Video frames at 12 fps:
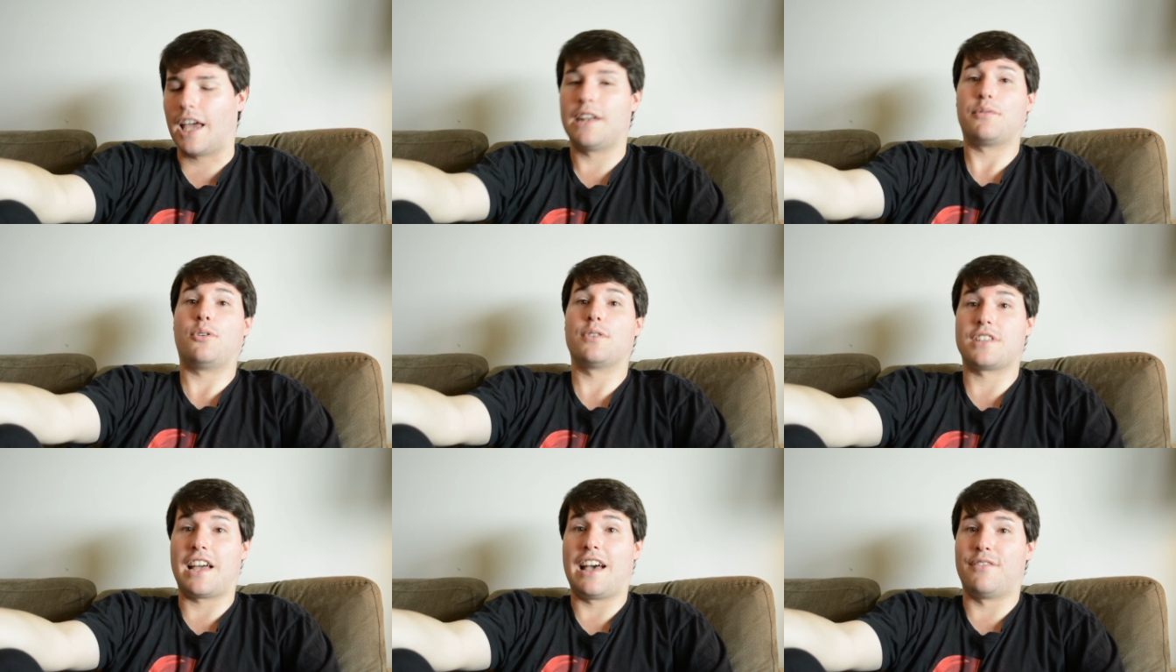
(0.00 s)
And of
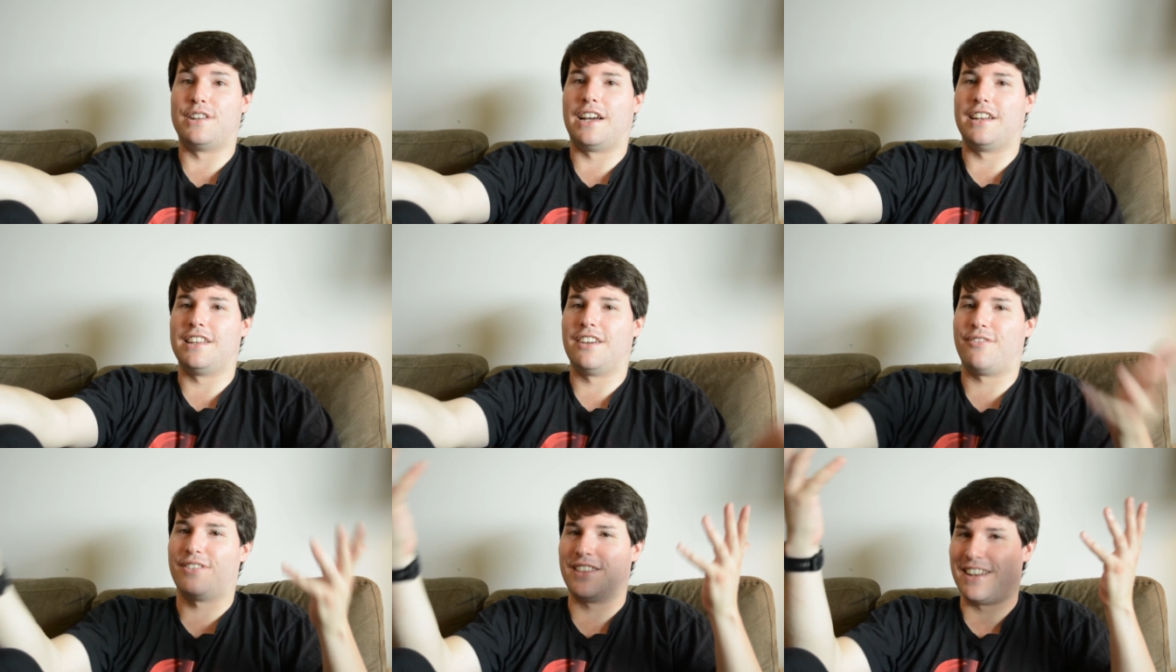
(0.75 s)
course I have an idea
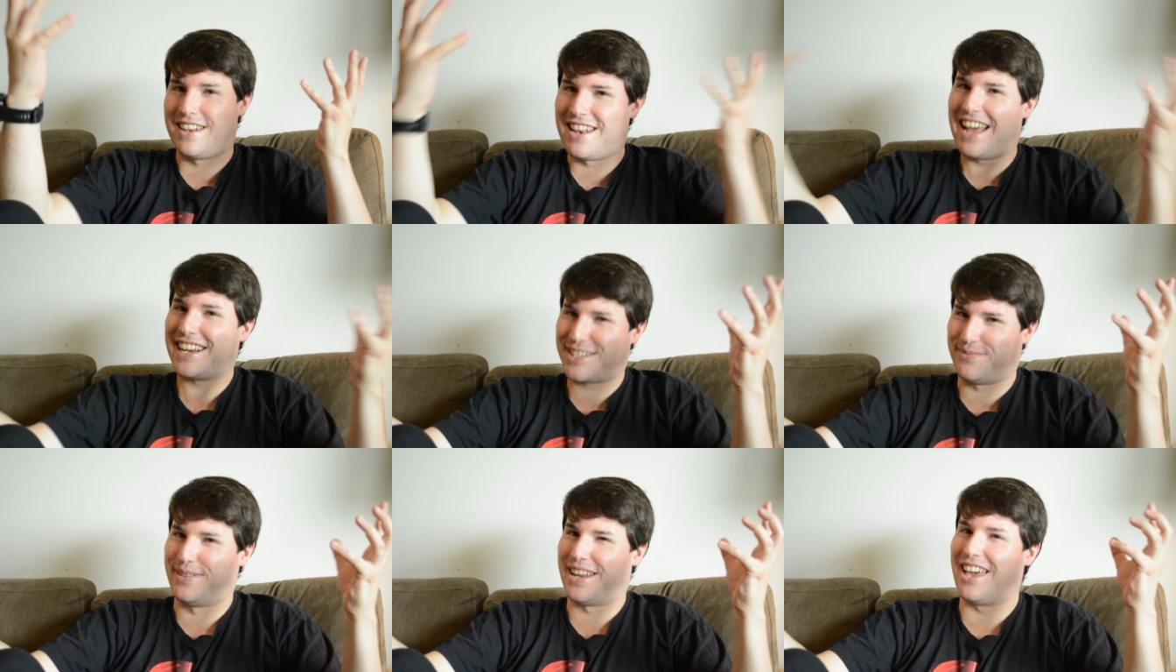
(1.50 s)
for the
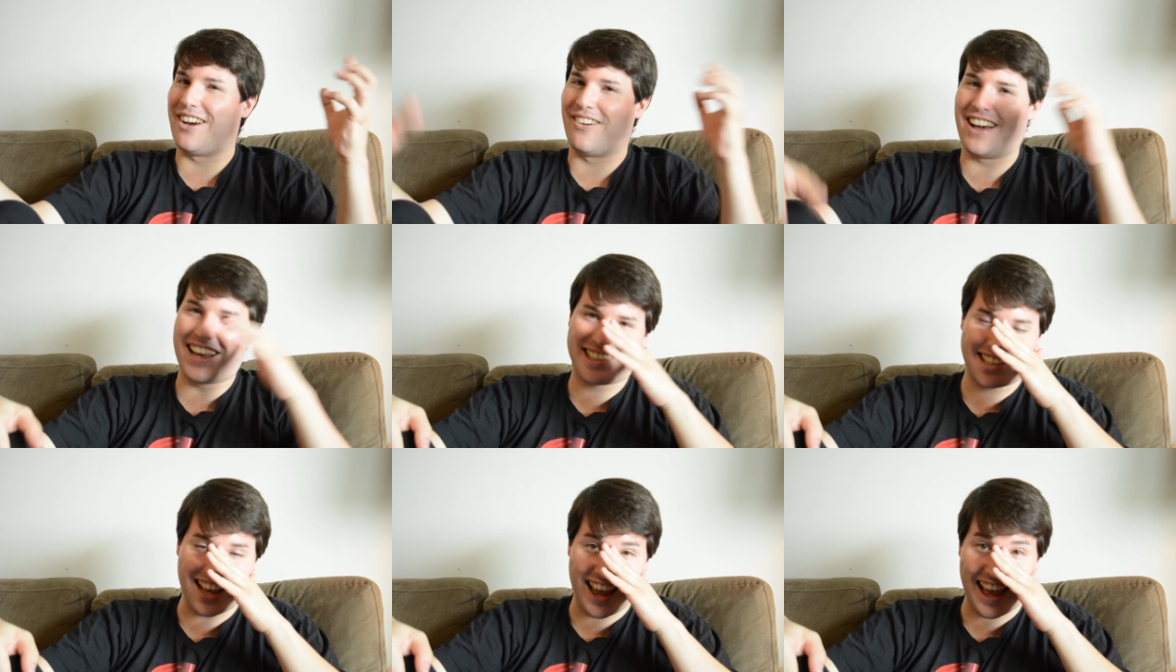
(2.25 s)
next video
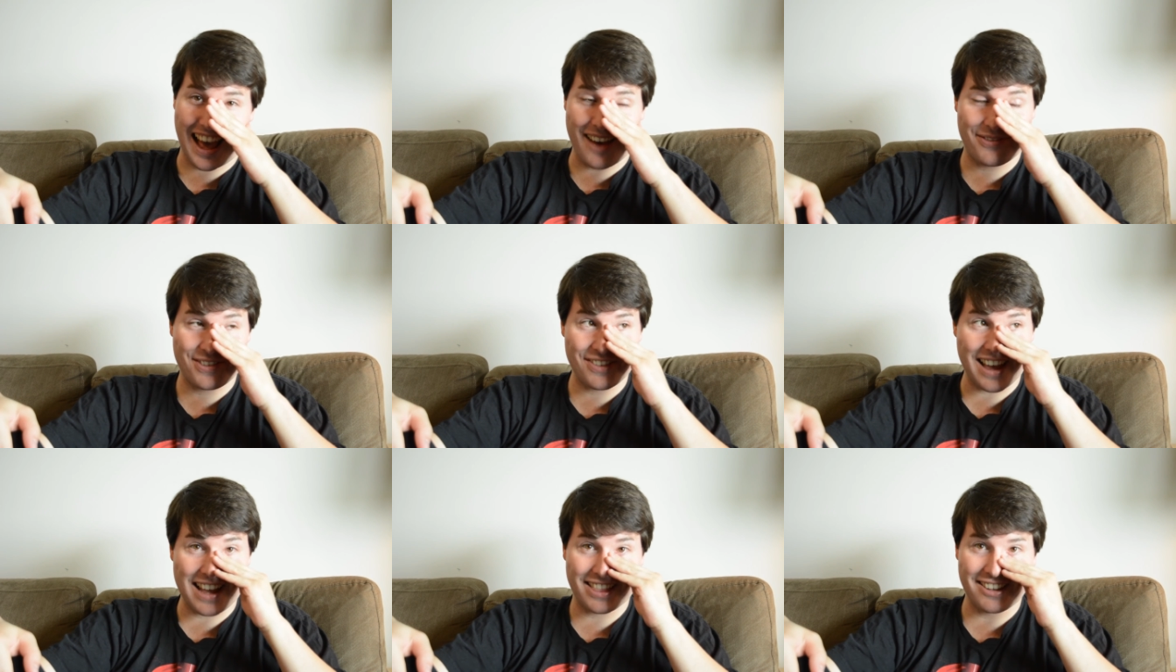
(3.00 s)
essay after
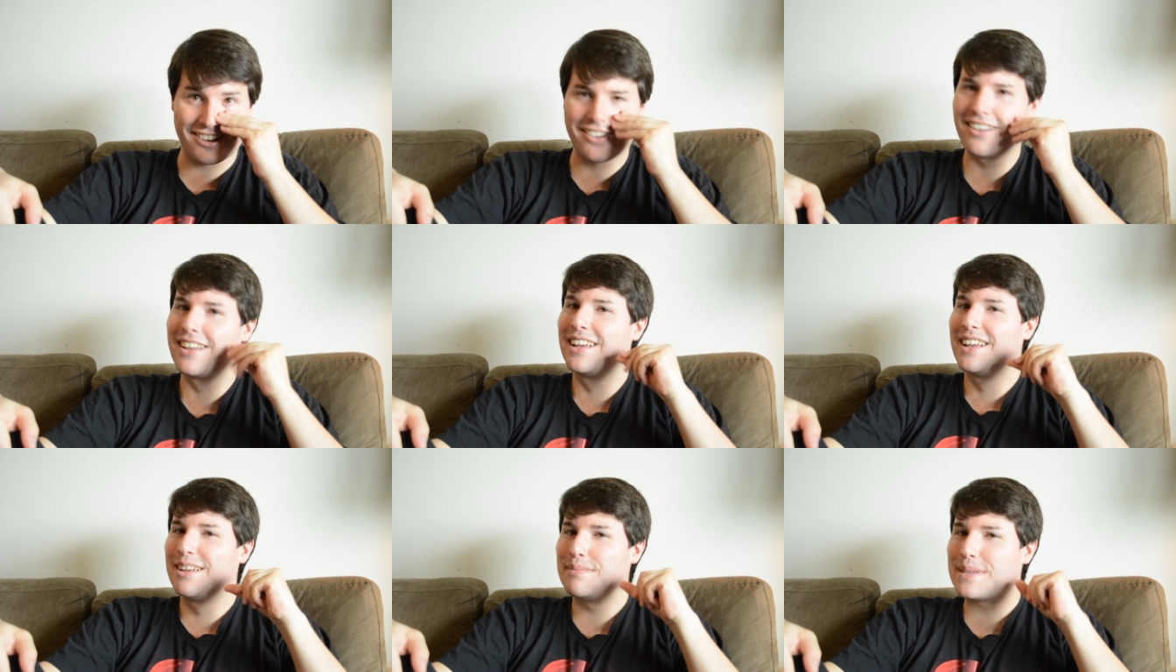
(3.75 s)
that though,
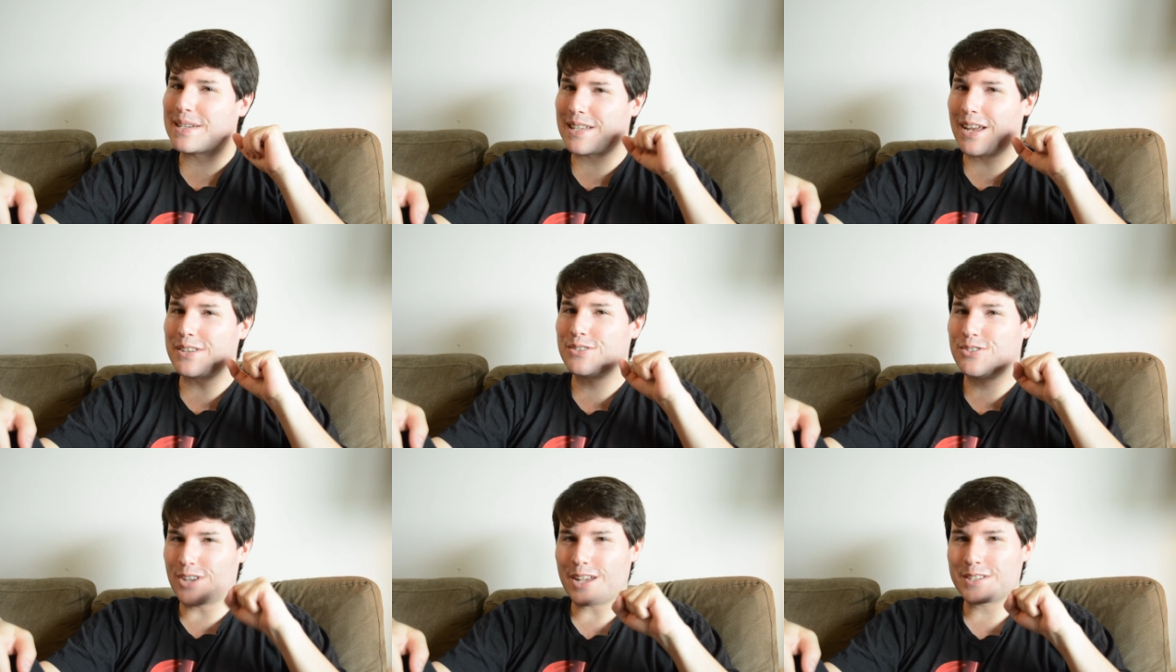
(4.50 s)
because I
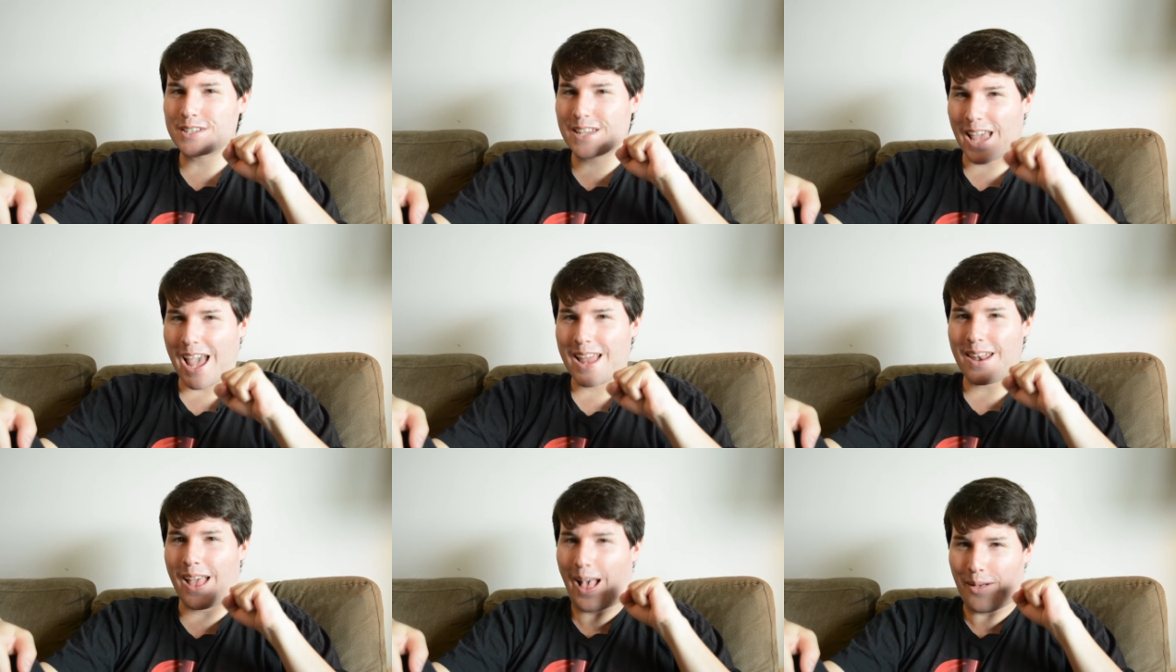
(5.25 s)
just
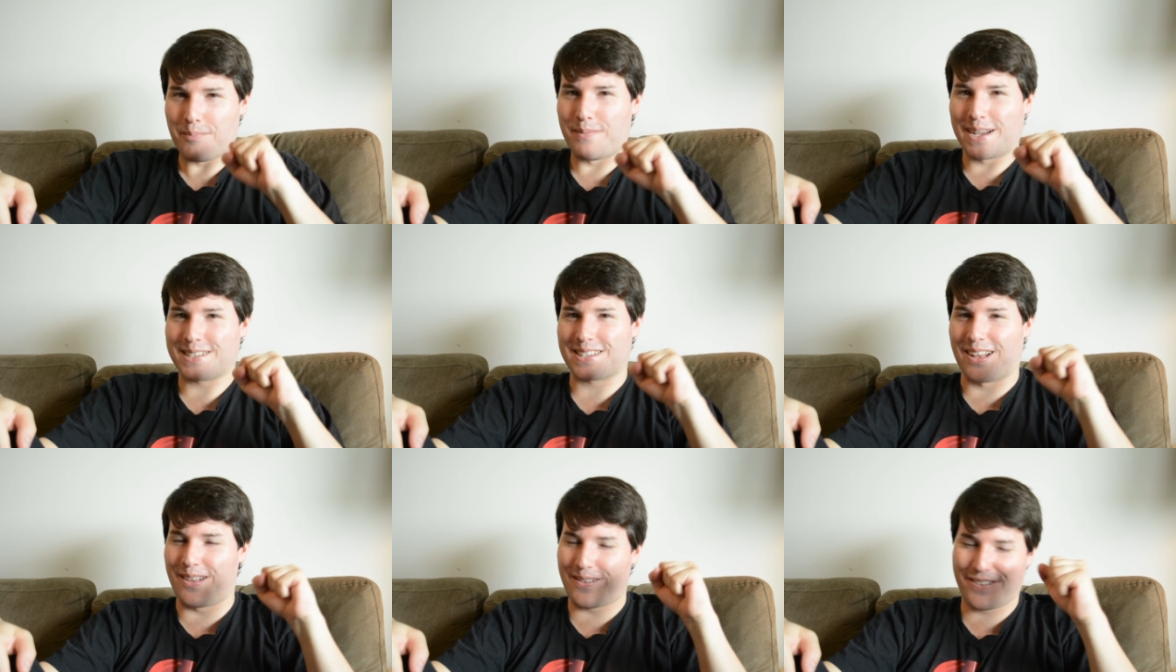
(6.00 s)
can't help
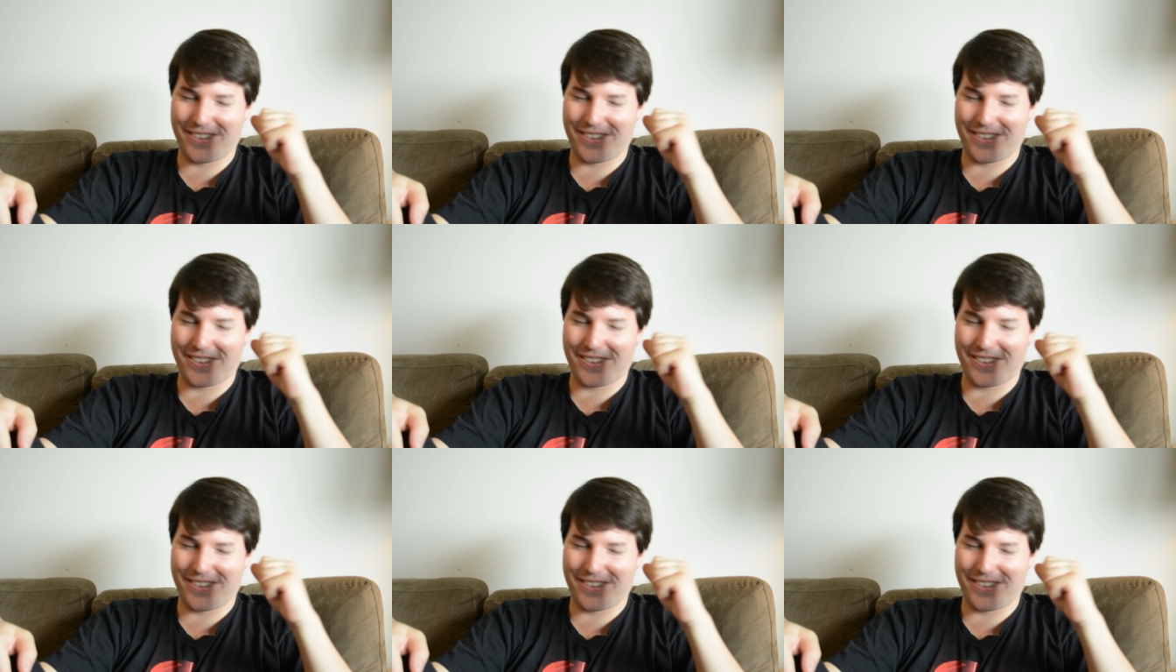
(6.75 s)
myself.